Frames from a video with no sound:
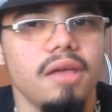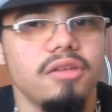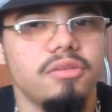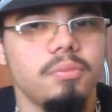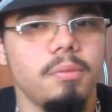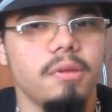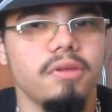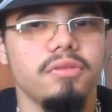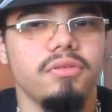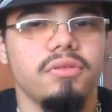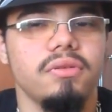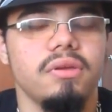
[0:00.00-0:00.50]

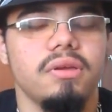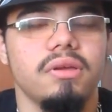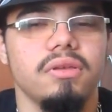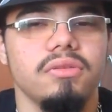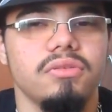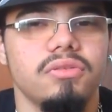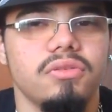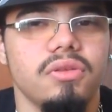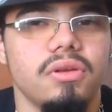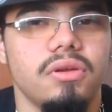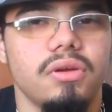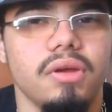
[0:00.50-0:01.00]
especially
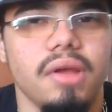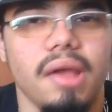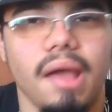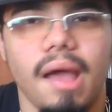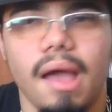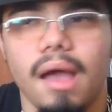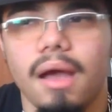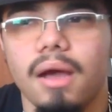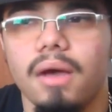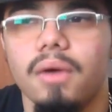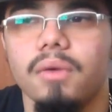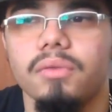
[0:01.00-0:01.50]
considering
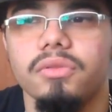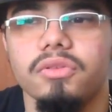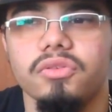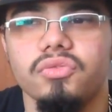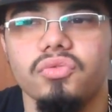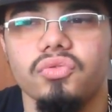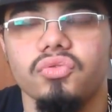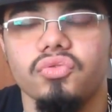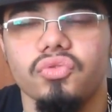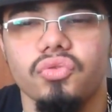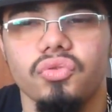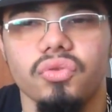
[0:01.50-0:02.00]
how
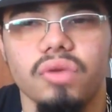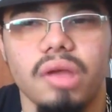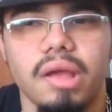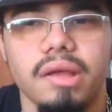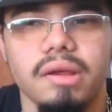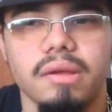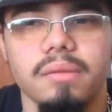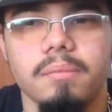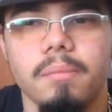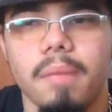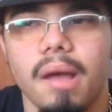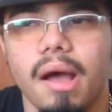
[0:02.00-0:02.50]
this was
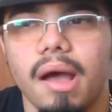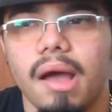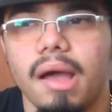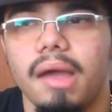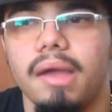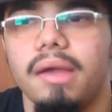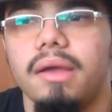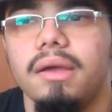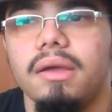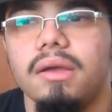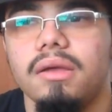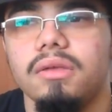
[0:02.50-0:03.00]
created
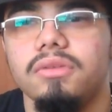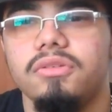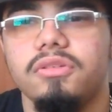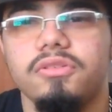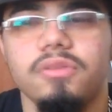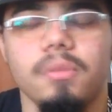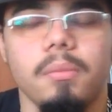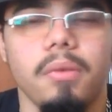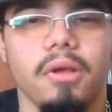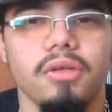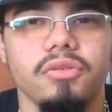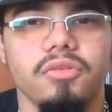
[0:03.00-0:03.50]
by
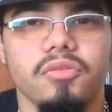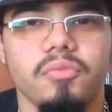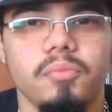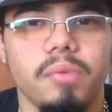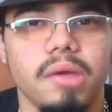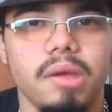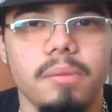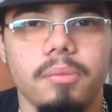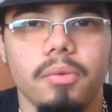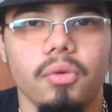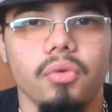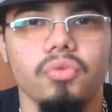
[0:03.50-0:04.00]
just a bunch of
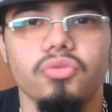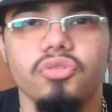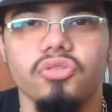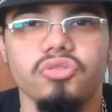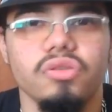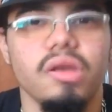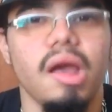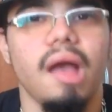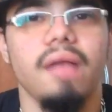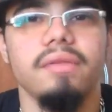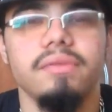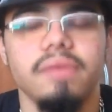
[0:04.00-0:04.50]
people who
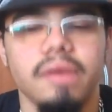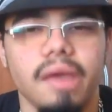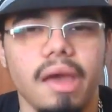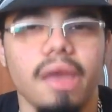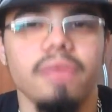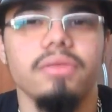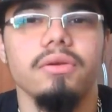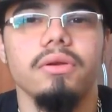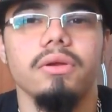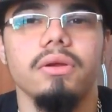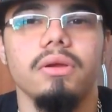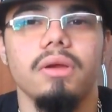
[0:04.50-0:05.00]
just got
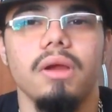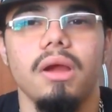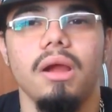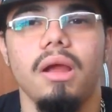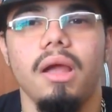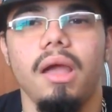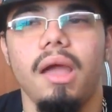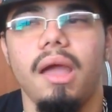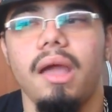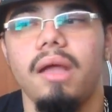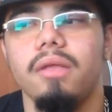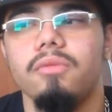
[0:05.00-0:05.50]
together
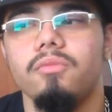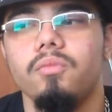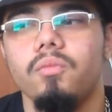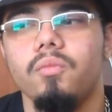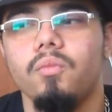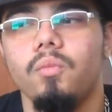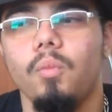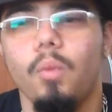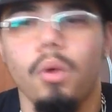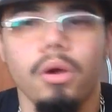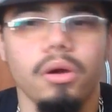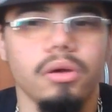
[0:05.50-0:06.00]
and
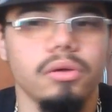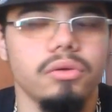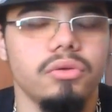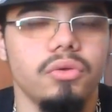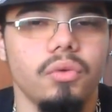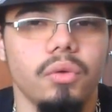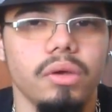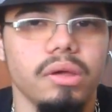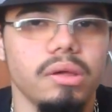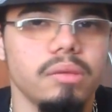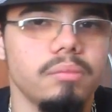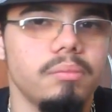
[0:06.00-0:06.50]
weren't
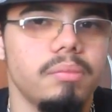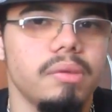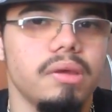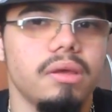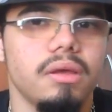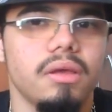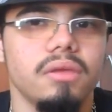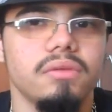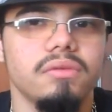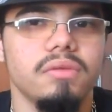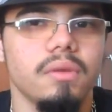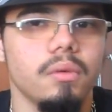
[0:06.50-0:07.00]
doing it
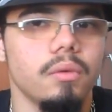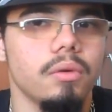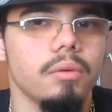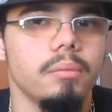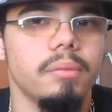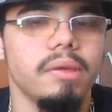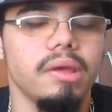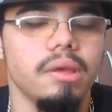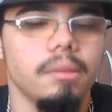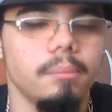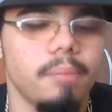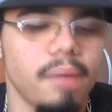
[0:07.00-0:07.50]
because they were
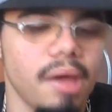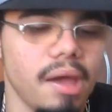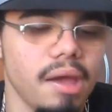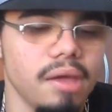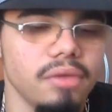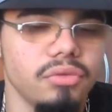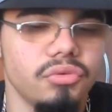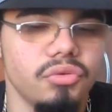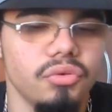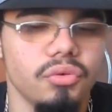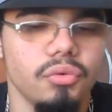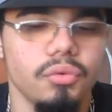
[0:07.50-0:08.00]
being
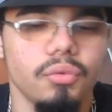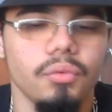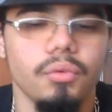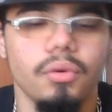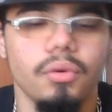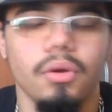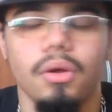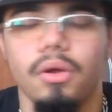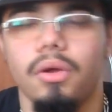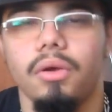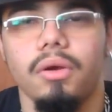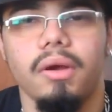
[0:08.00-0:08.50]
paid
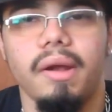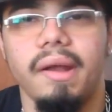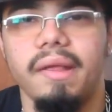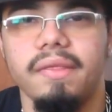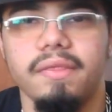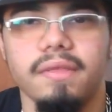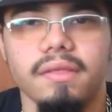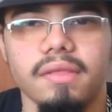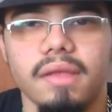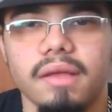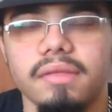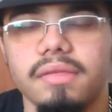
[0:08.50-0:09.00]
to or
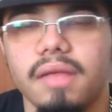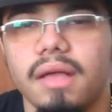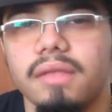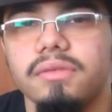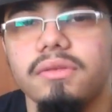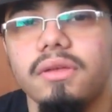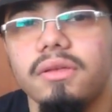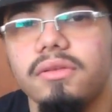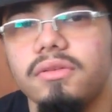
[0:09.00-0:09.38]
anything like that.